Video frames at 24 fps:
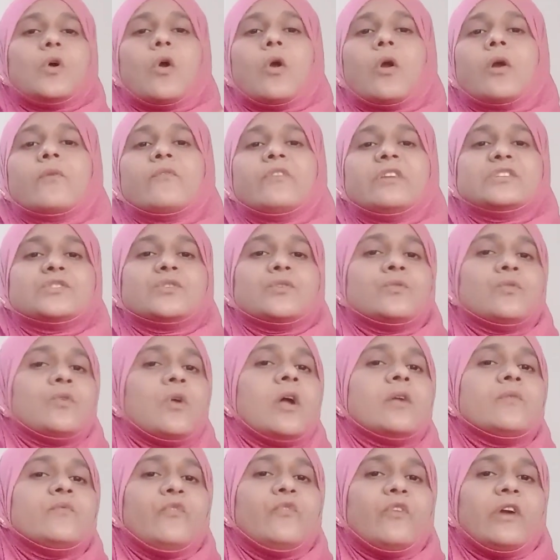or we should
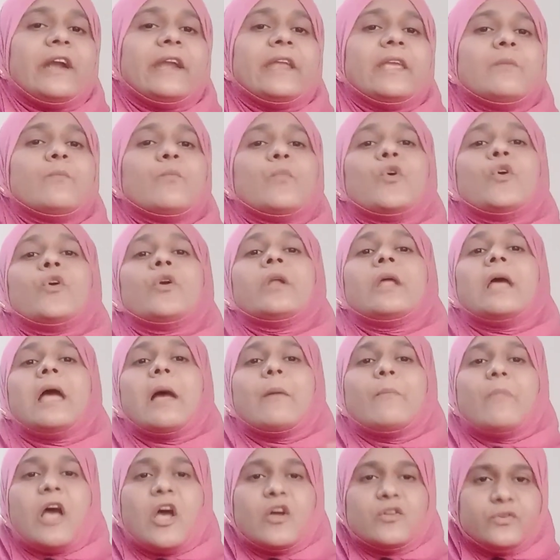not worry more
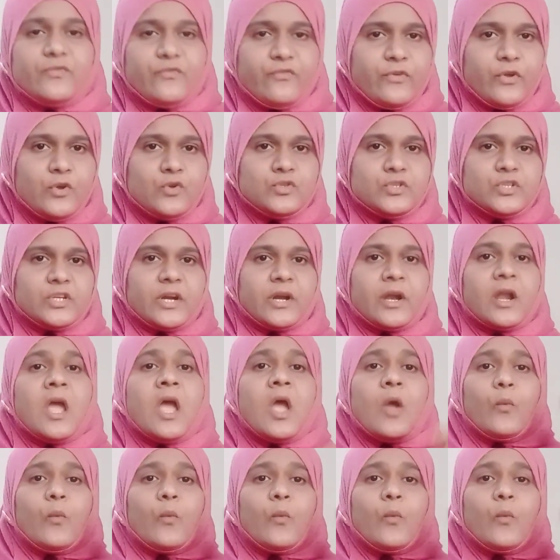about future.